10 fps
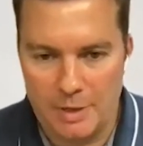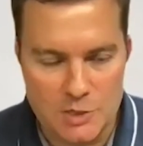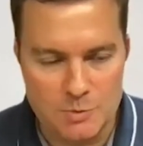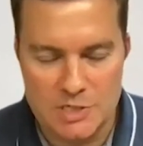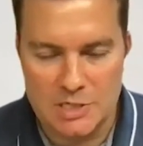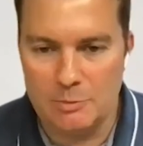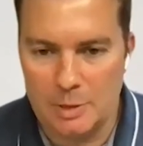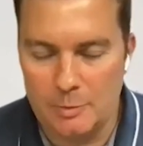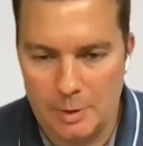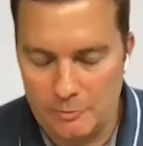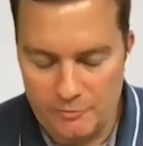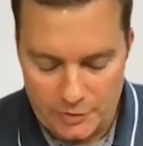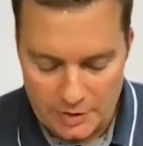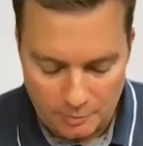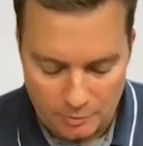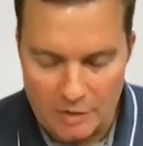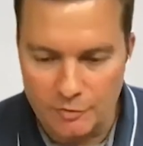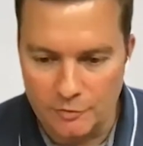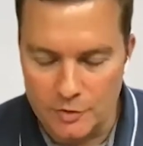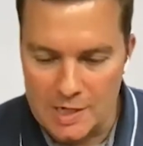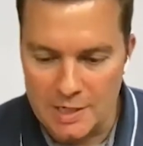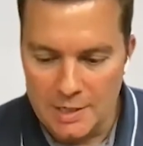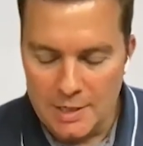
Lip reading: management team, and I'm very grateful for that.